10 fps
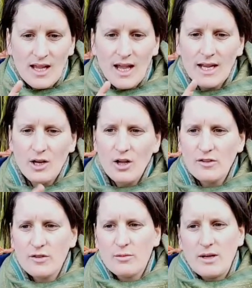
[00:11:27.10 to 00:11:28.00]
I
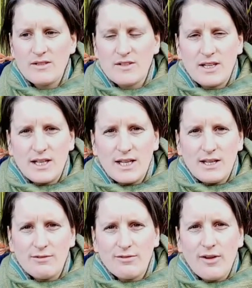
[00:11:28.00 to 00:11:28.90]
also want to
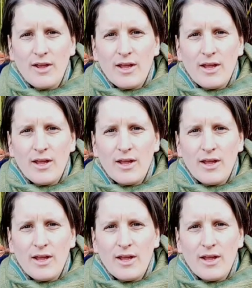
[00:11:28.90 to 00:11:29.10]
leave